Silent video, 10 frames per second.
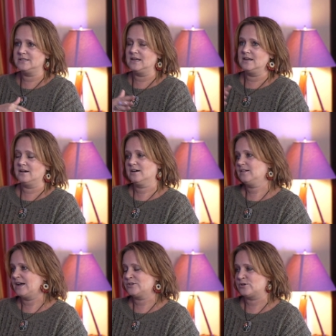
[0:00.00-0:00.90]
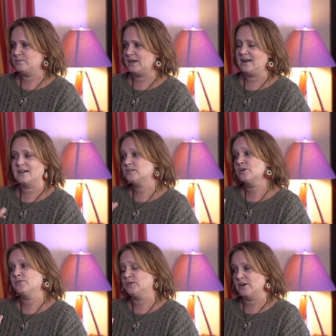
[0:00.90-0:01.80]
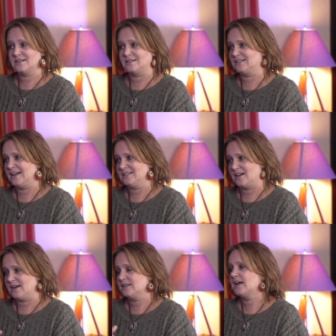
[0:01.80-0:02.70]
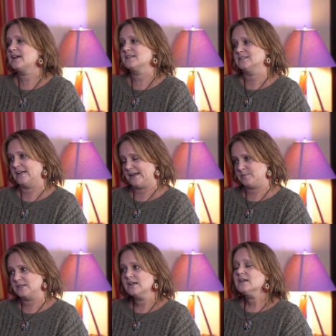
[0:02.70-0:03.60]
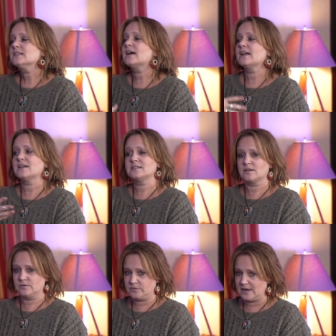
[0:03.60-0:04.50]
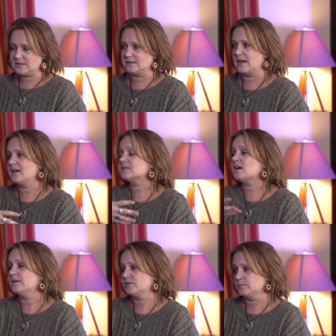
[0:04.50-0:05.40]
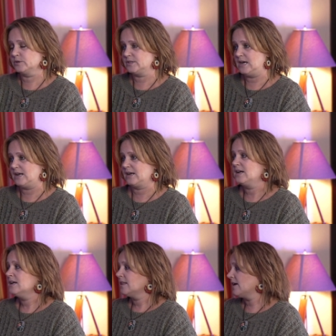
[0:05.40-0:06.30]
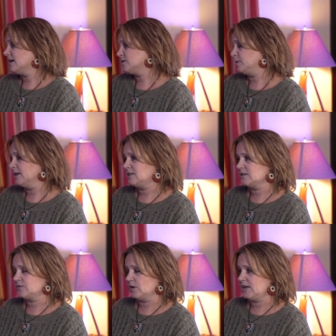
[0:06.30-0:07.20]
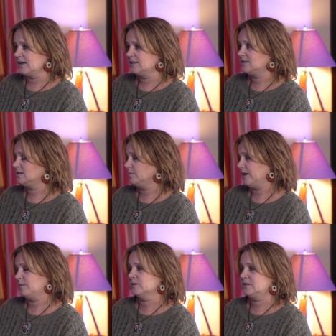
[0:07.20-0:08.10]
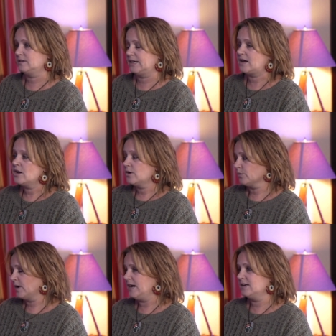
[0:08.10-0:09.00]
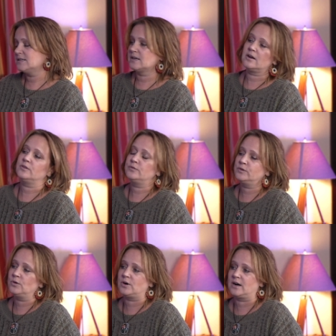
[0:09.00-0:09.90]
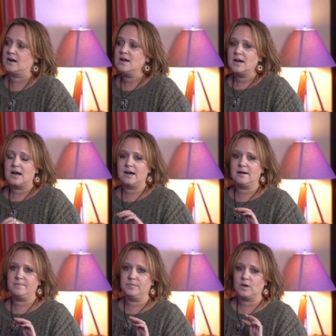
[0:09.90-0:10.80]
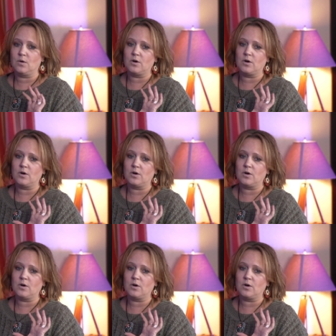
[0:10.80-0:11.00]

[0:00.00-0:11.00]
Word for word: would see a classroom that has no fluorescent lights on that has mm-hmm. lamps that has flex that has comfortable seating mm-hmm. that has places for kids to be able to like read and sit on the floor um,